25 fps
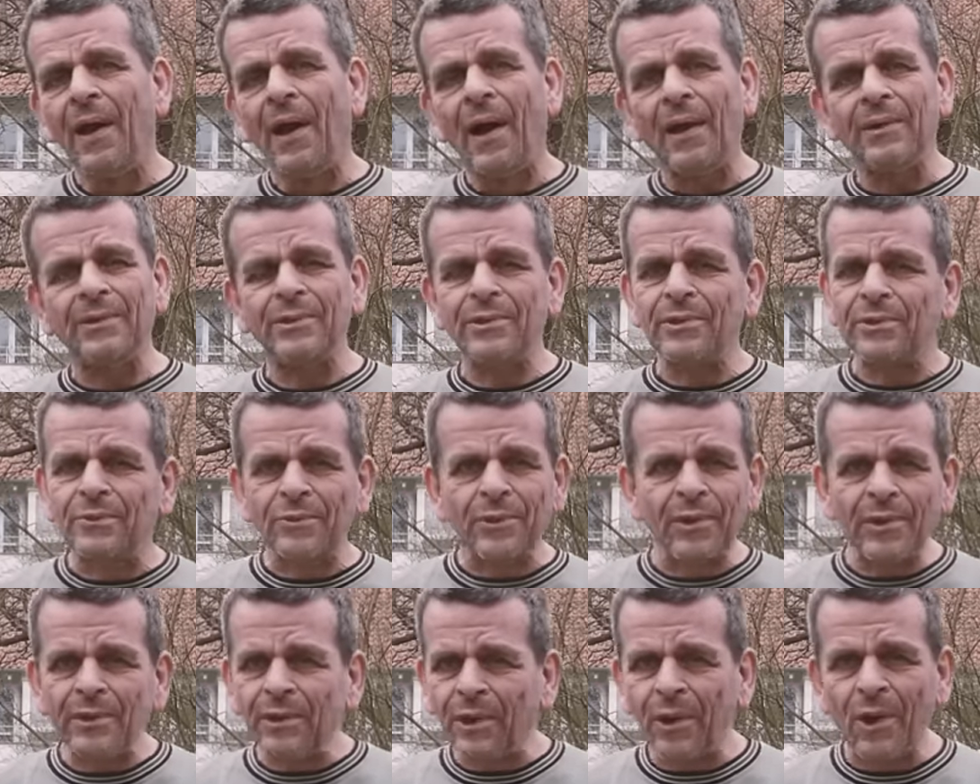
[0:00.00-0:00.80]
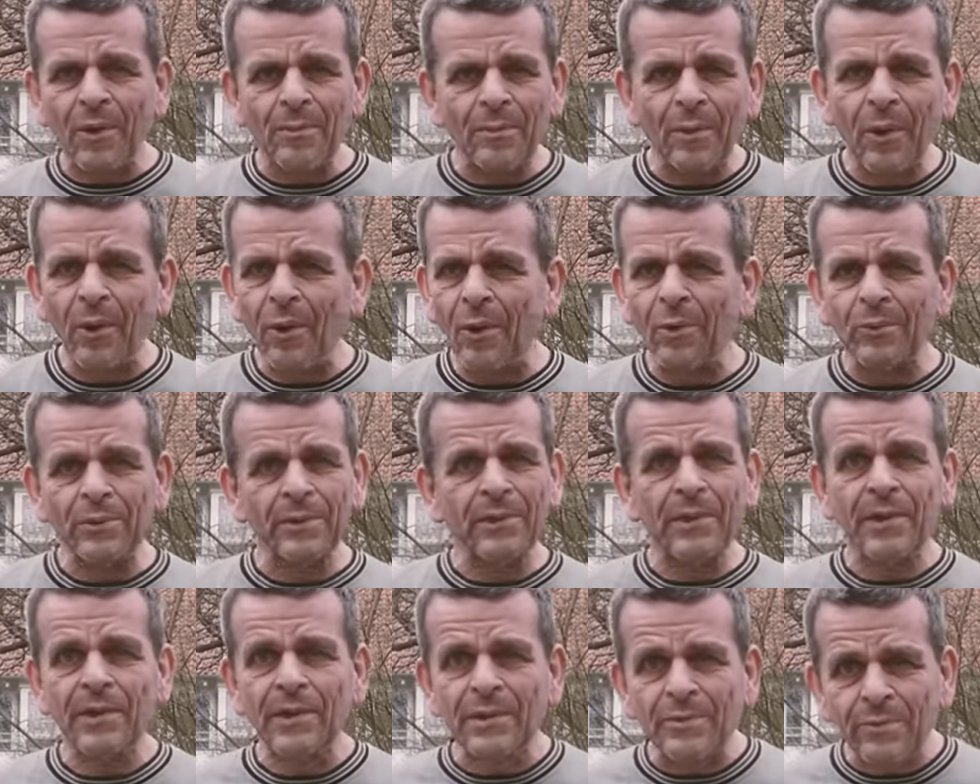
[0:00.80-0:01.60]
I just drilled a couple holes
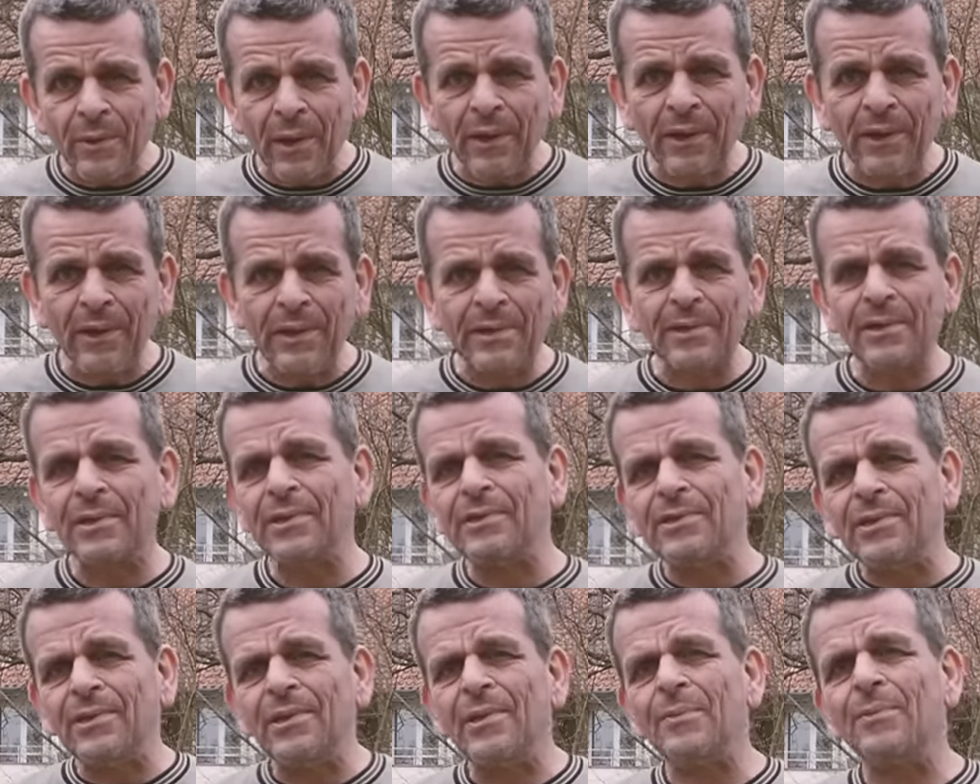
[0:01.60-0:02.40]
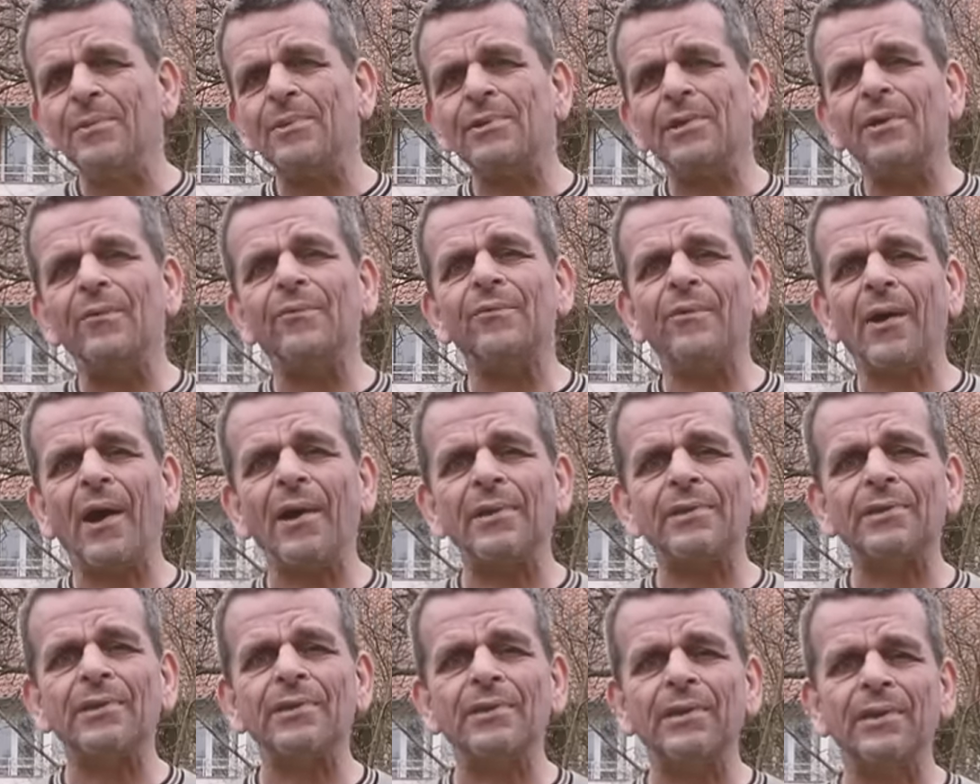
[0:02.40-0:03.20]
and then it's ready. It's the cheapest and
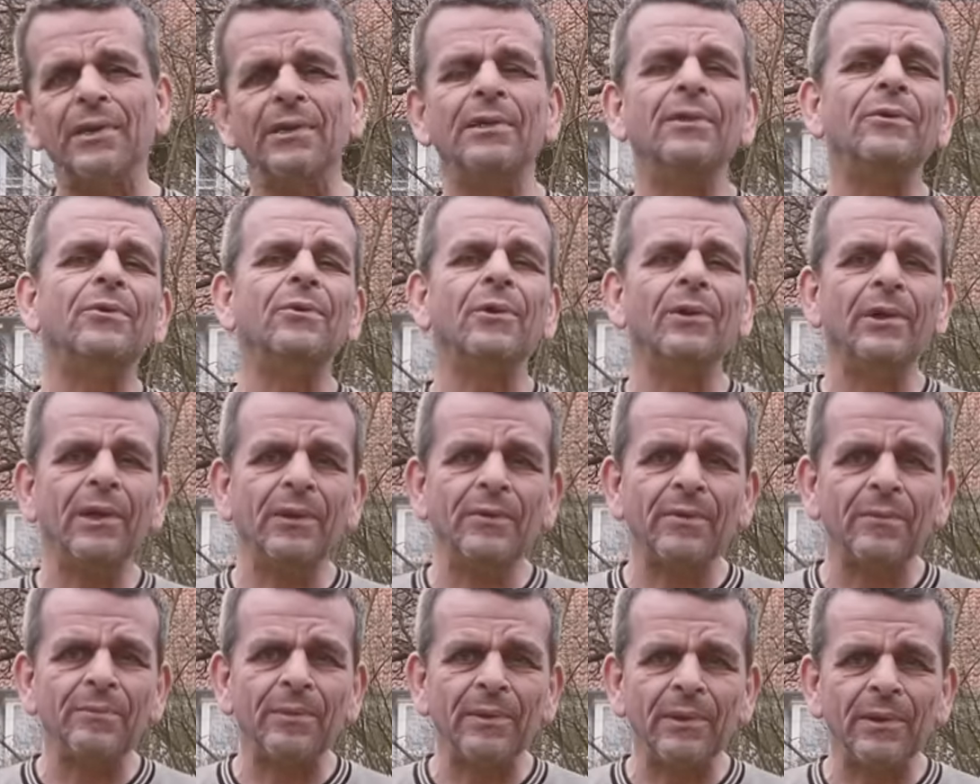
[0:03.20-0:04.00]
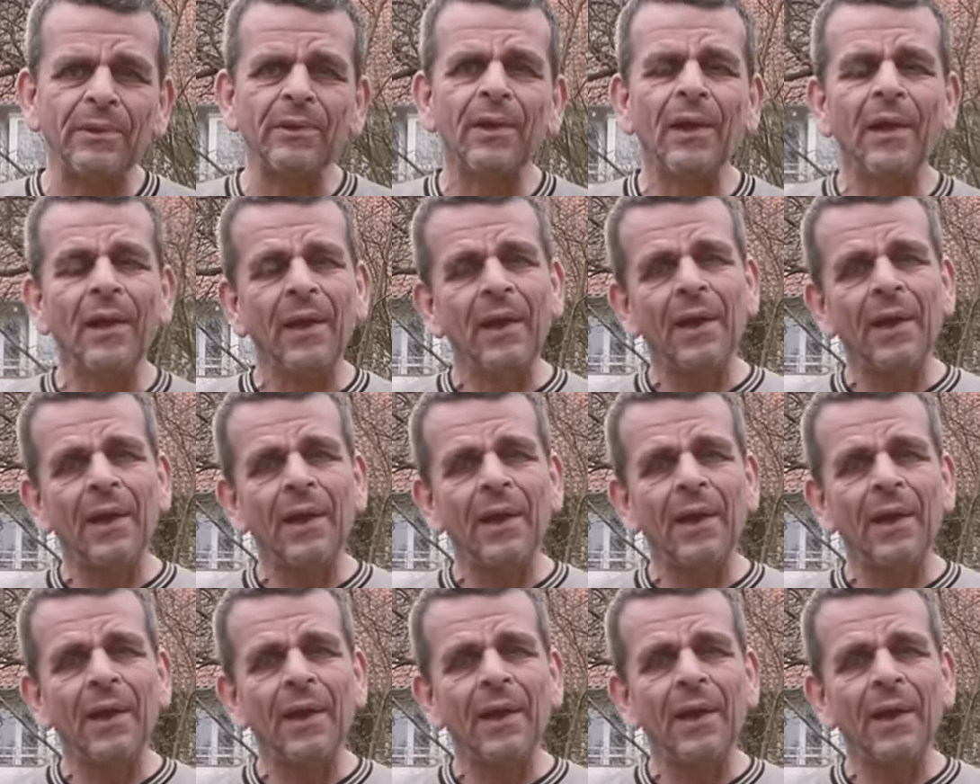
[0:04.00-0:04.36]
fastest kiln you can ever build.